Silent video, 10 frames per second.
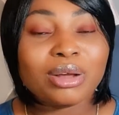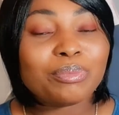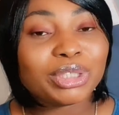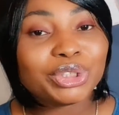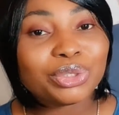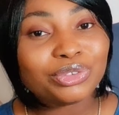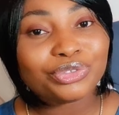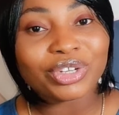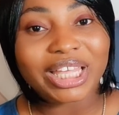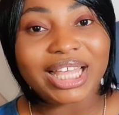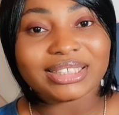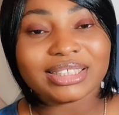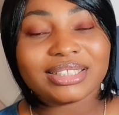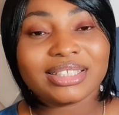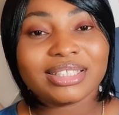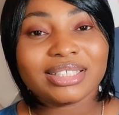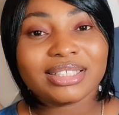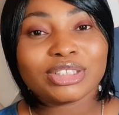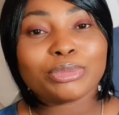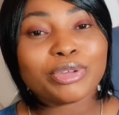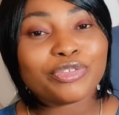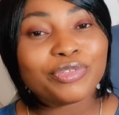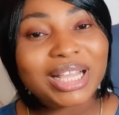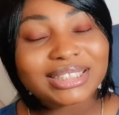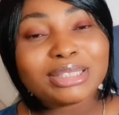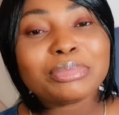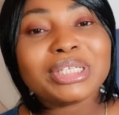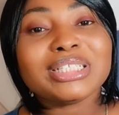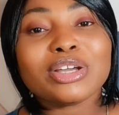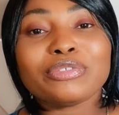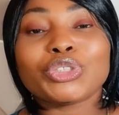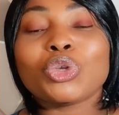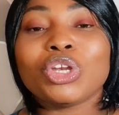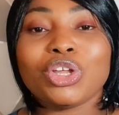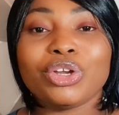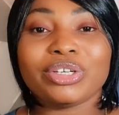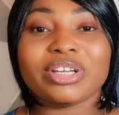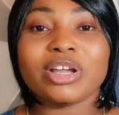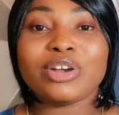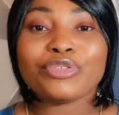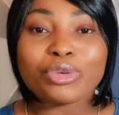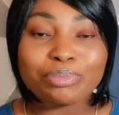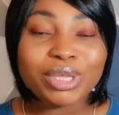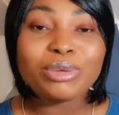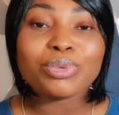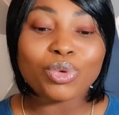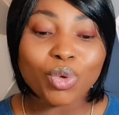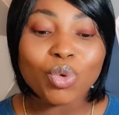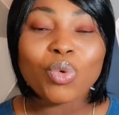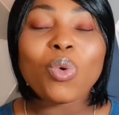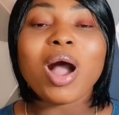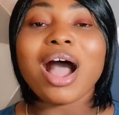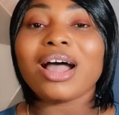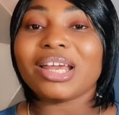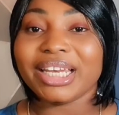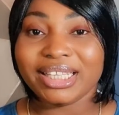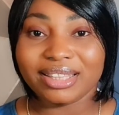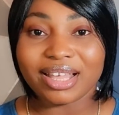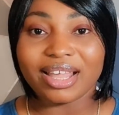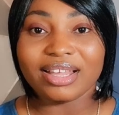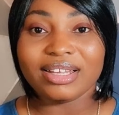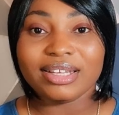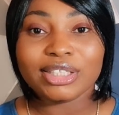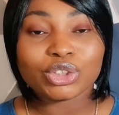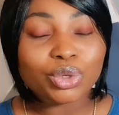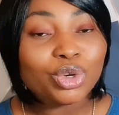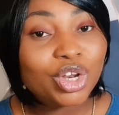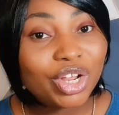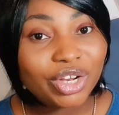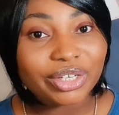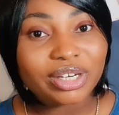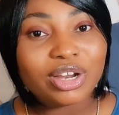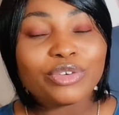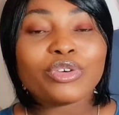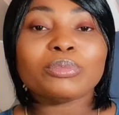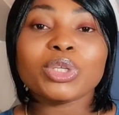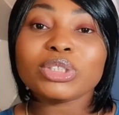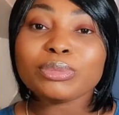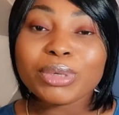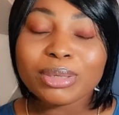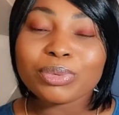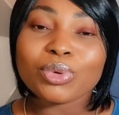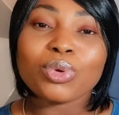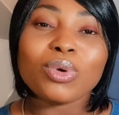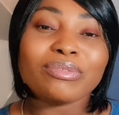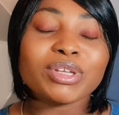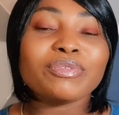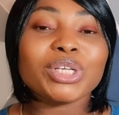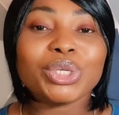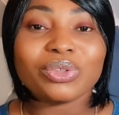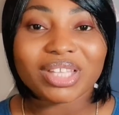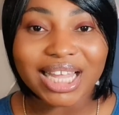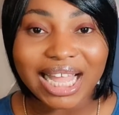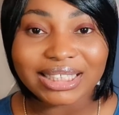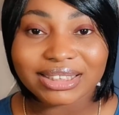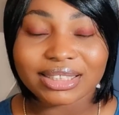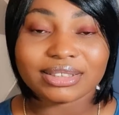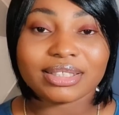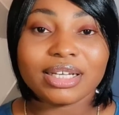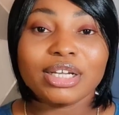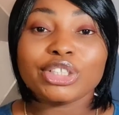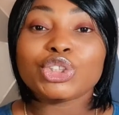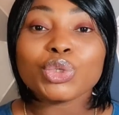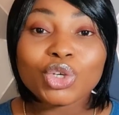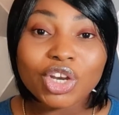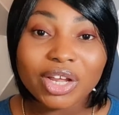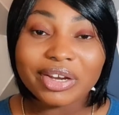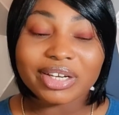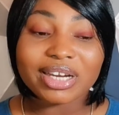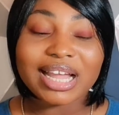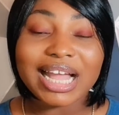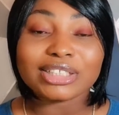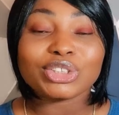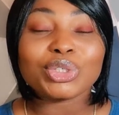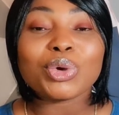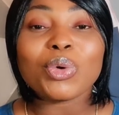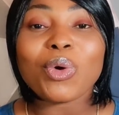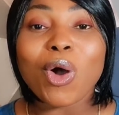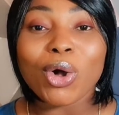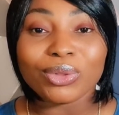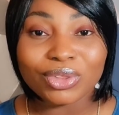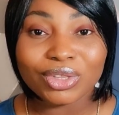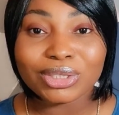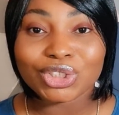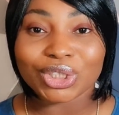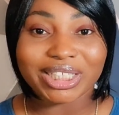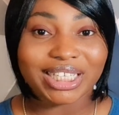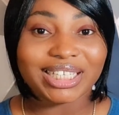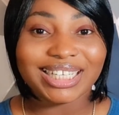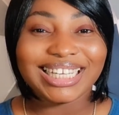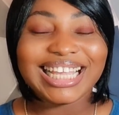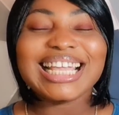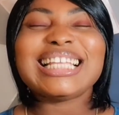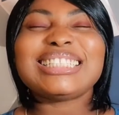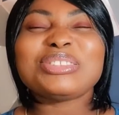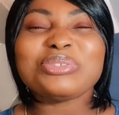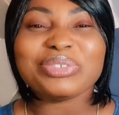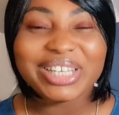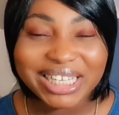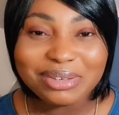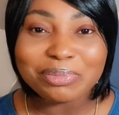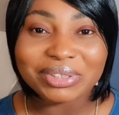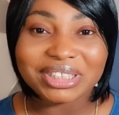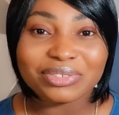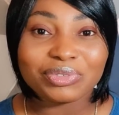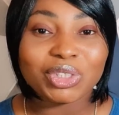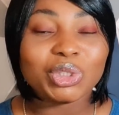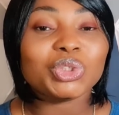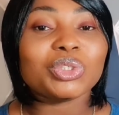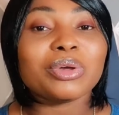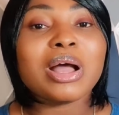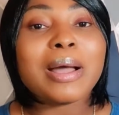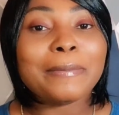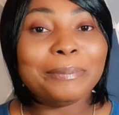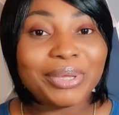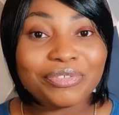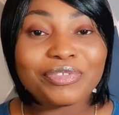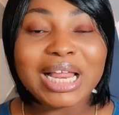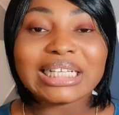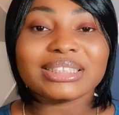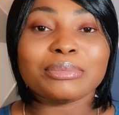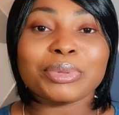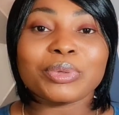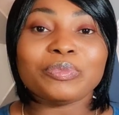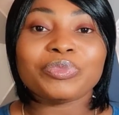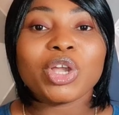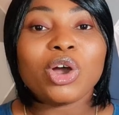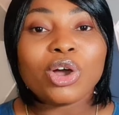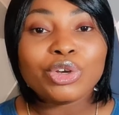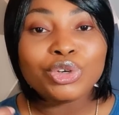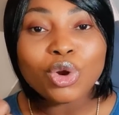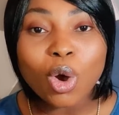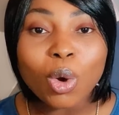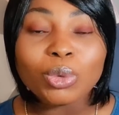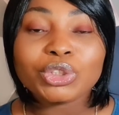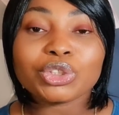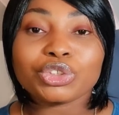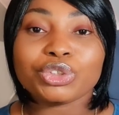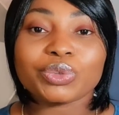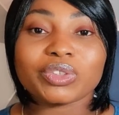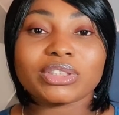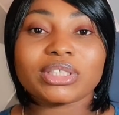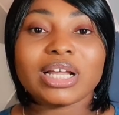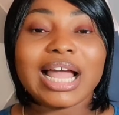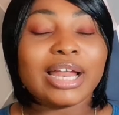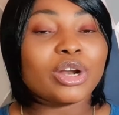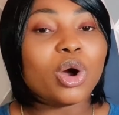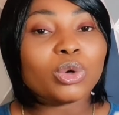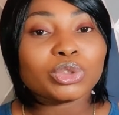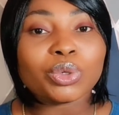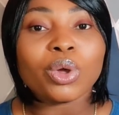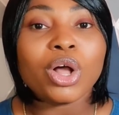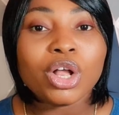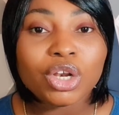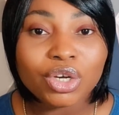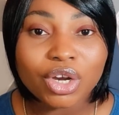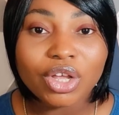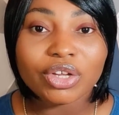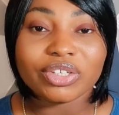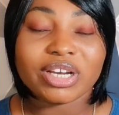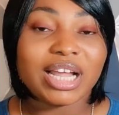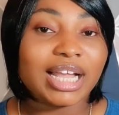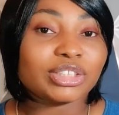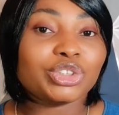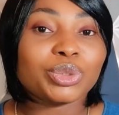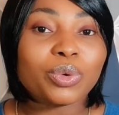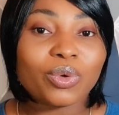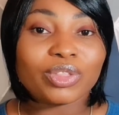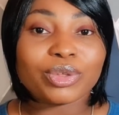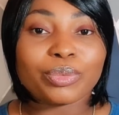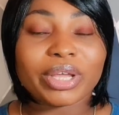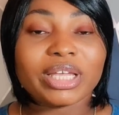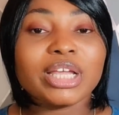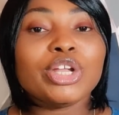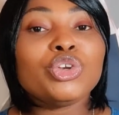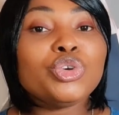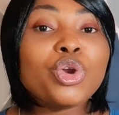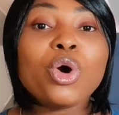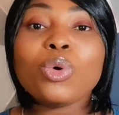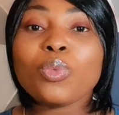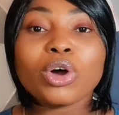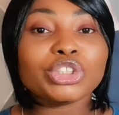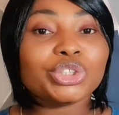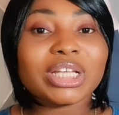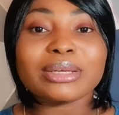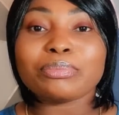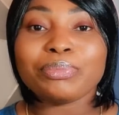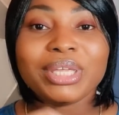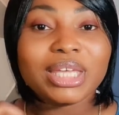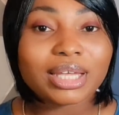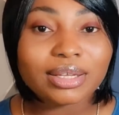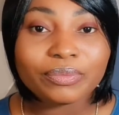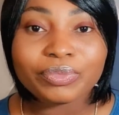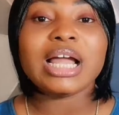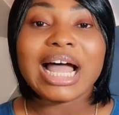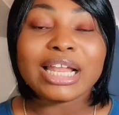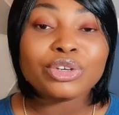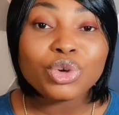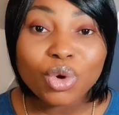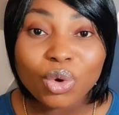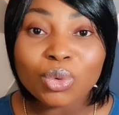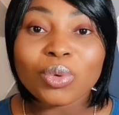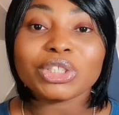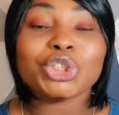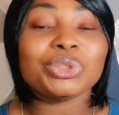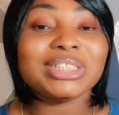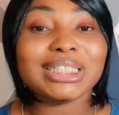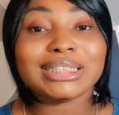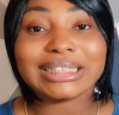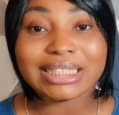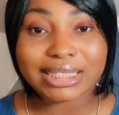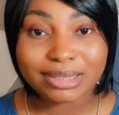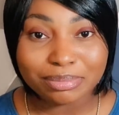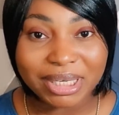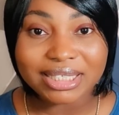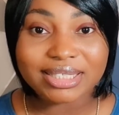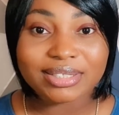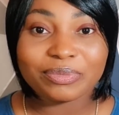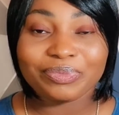But don't forget to be flexible enough to learn from people who are in there. To learn from those people who have given you the access. To learn as you go on the journey. It is really important for you to be flexible. Hold your truth and also learn as you go on the way. Know what you can pick and know what you need to dismiss.